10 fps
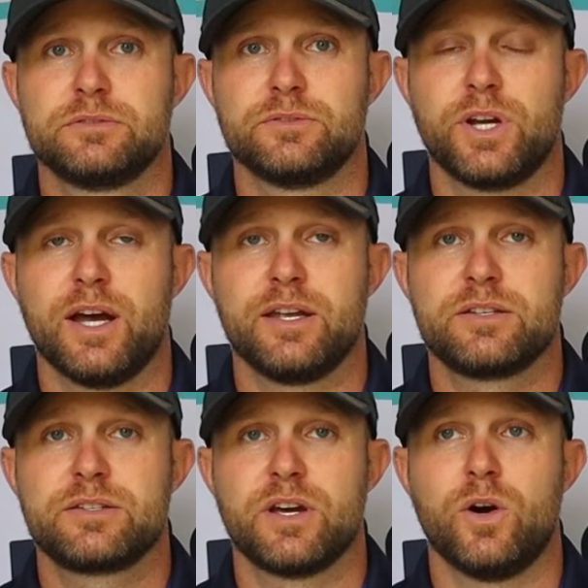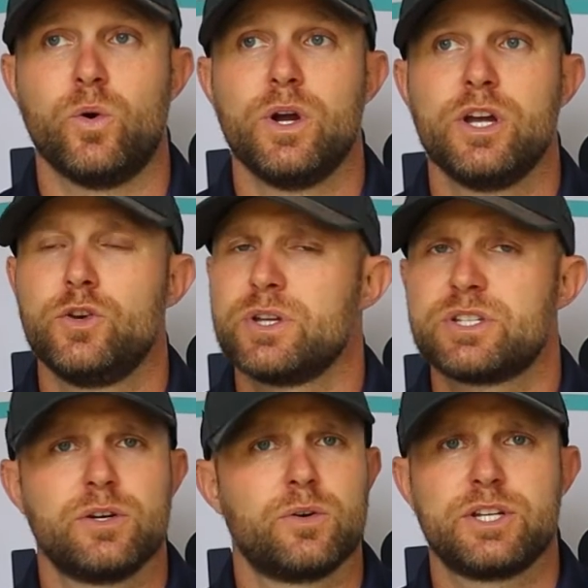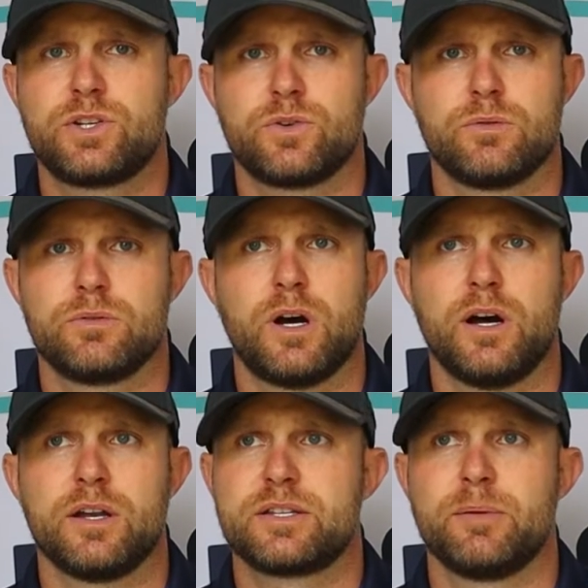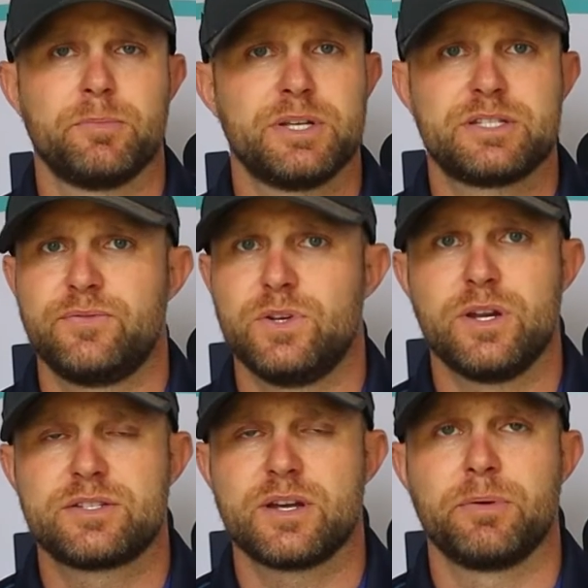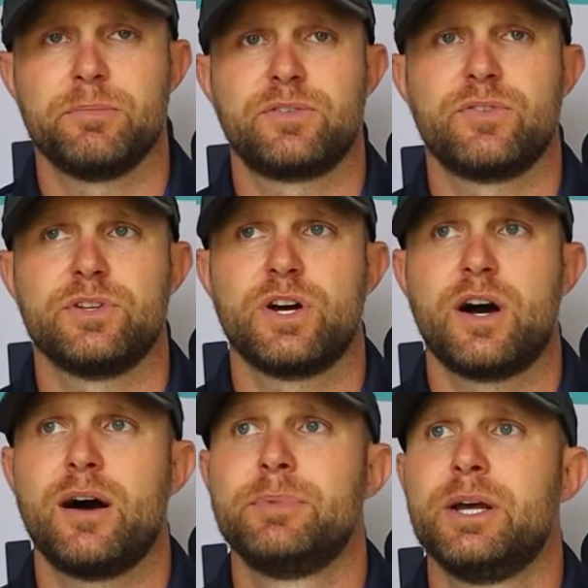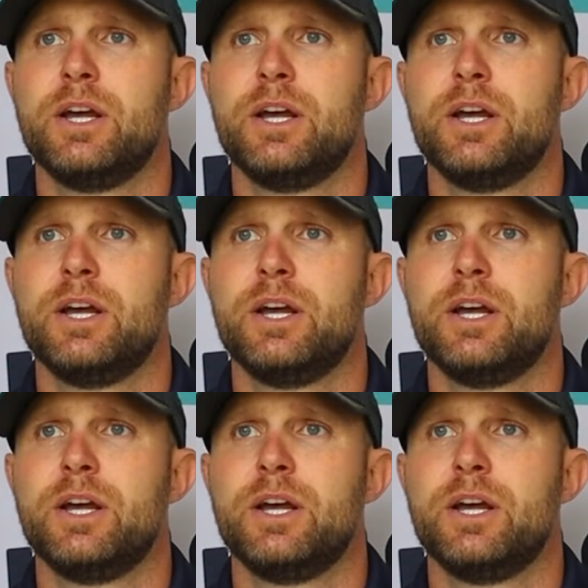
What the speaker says: Okay, so you can still get your supplements if you need supplements for the job.